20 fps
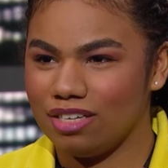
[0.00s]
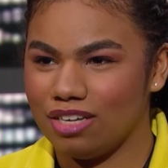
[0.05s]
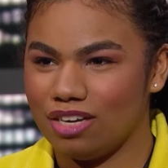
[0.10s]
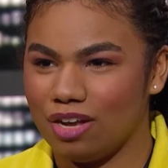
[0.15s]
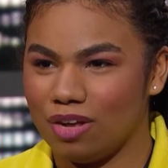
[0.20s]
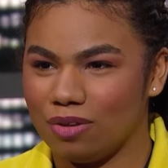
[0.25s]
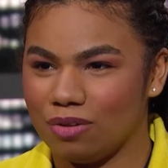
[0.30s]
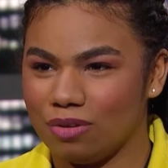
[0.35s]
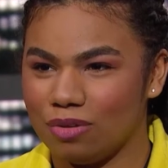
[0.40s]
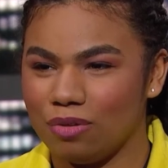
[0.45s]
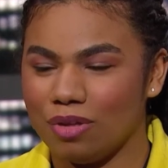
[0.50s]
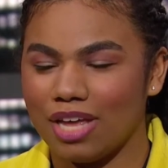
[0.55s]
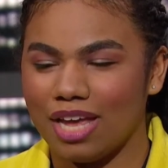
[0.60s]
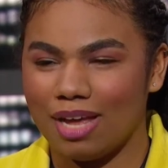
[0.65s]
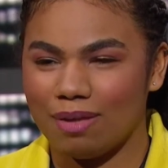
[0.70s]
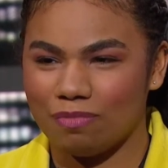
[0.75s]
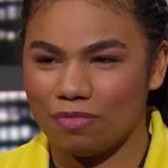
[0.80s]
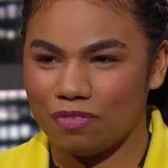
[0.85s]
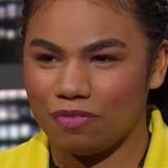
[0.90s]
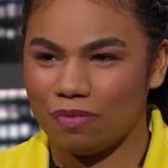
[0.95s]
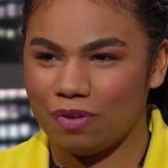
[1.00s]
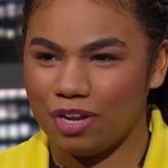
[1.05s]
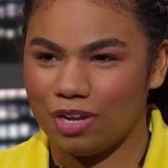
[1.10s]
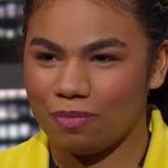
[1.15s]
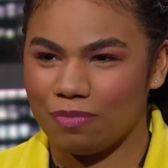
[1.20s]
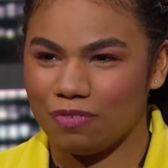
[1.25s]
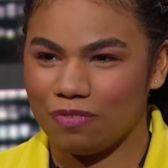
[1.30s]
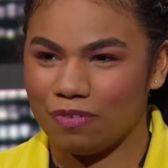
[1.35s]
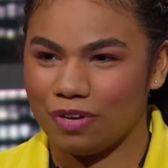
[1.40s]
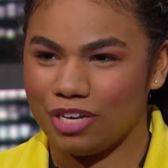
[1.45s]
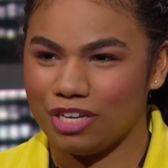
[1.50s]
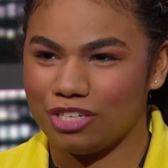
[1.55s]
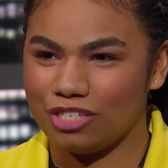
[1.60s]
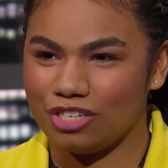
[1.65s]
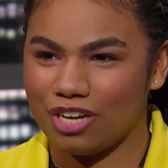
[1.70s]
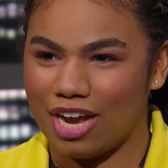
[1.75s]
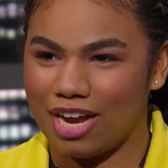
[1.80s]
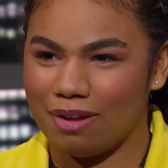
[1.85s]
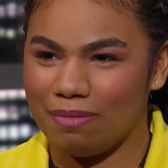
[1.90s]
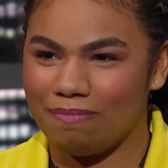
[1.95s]
you know, who came before you
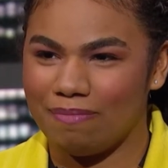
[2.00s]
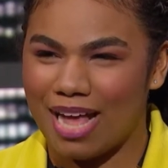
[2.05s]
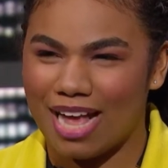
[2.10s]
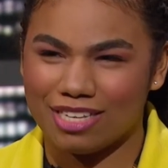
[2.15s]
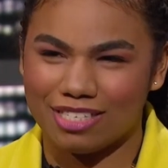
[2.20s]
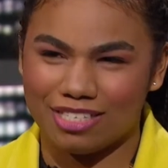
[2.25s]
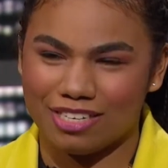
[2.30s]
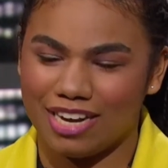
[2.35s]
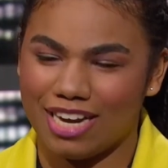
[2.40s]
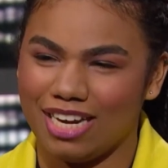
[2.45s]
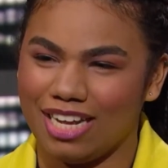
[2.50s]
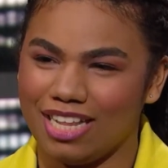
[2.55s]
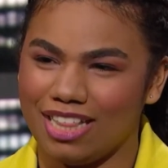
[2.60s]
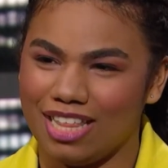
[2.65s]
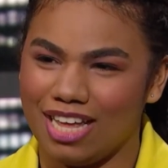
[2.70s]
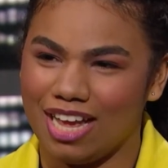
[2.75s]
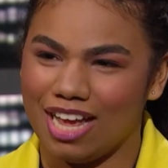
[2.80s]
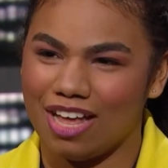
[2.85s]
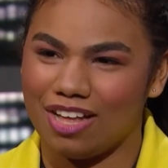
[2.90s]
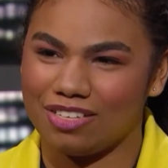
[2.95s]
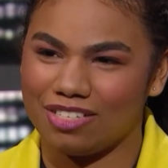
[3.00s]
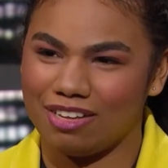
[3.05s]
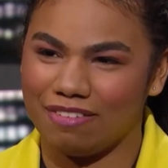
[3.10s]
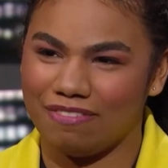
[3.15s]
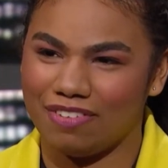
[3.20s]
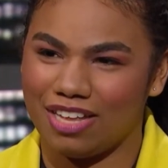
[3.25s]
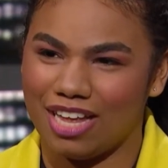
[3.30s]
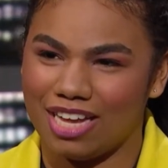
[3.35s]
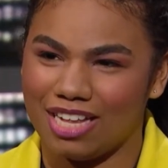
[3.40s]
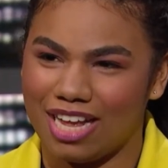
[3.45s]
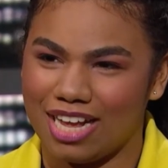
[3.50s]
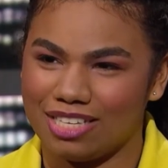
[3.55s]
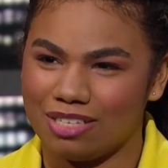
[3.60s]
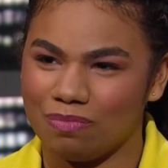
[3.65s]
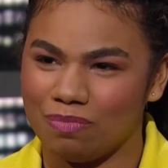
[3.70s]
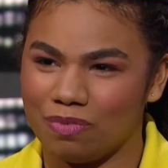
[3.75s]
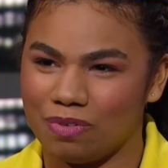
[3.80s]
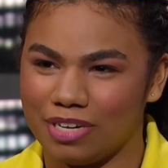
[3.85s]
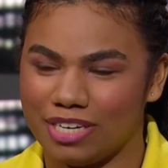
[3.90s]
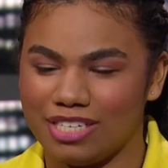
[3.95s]
try to master anything else. I feel like that's
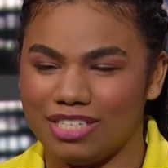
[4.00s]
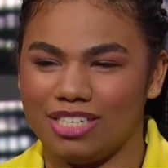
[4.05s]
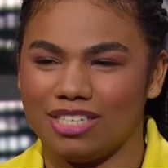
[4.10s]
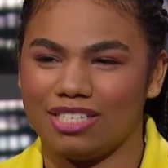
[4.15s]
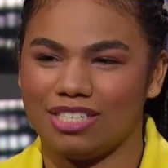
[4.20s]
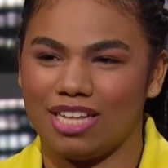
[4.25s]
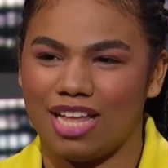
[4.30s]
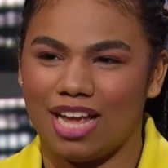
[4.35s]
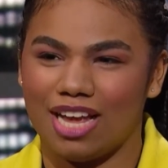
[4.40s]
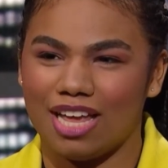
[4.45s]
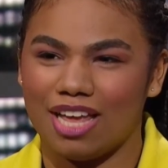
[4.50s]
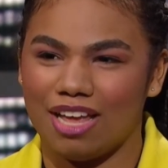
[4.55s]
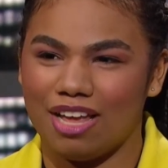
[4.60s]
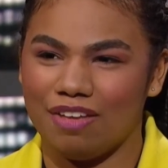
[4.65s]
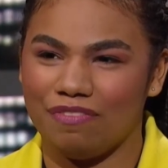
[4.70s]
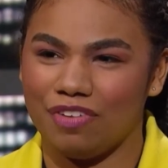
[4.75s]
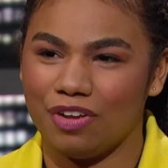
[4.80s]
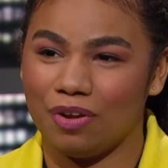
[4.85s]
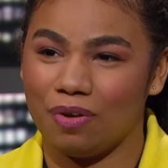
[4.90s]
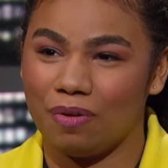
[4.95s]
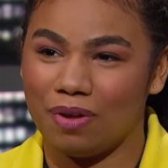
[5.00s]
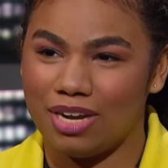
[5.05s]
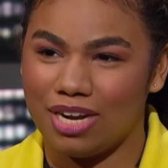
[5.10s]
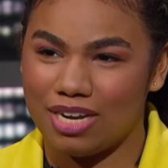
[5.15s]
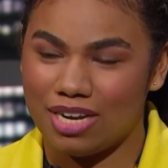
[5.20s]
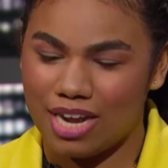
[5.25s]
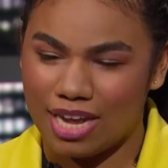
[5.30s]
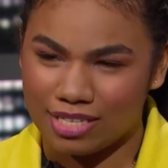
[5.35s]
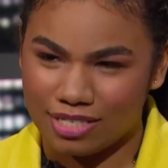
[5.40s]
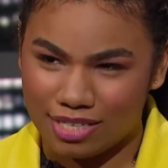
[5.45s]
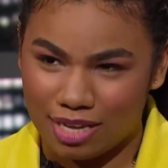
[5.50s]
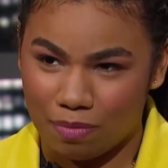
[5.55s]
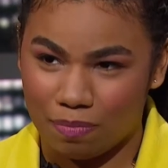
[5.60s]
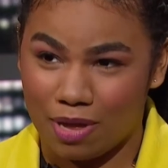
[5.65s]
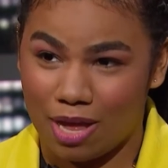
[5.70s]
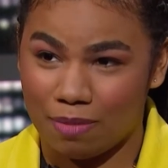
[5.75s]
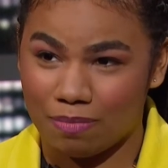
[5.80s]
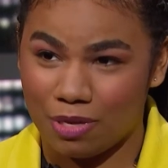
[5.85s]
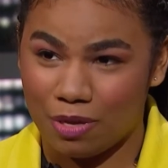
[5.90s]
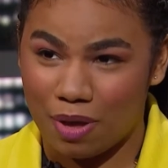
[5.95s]
important. Just like if you're going to dance hip
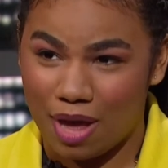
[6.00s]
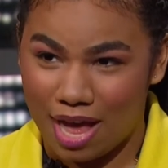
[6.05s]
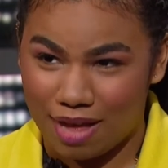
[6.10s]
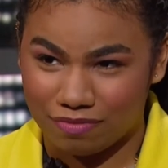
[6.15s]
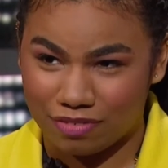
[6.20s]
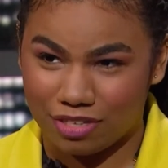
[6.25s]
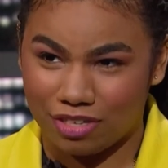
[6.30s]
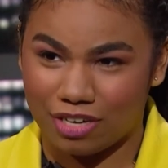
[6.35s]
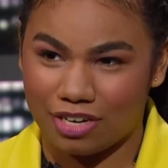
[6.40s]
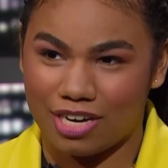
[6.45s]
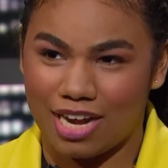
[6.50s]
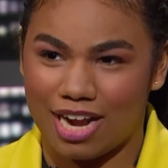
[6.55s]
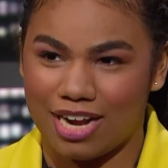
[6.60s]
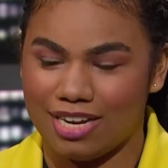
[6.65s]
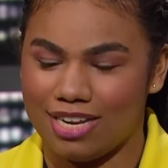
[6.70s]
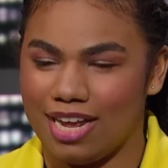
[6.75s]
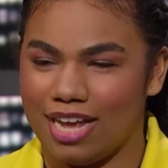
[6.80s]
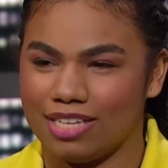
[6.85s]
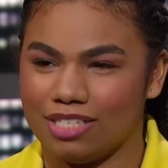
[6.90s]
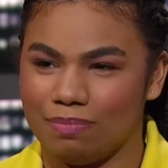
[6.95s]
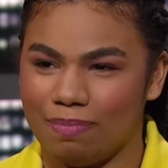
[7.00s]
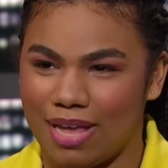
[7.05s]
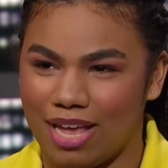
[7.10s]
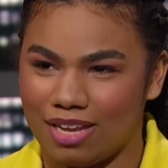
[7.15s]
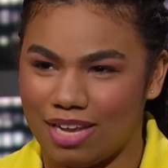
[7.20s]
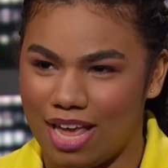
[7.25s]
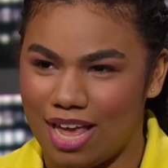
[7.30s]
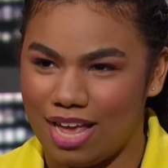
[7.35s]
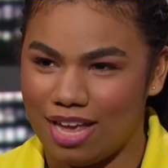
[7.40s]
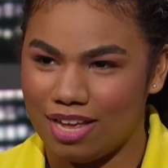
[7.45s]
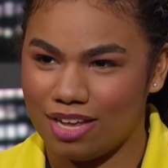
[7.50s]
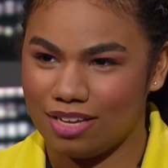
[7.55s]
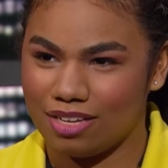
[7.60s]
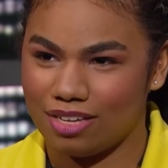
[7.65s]
hop, you have to learn how to dance ballet.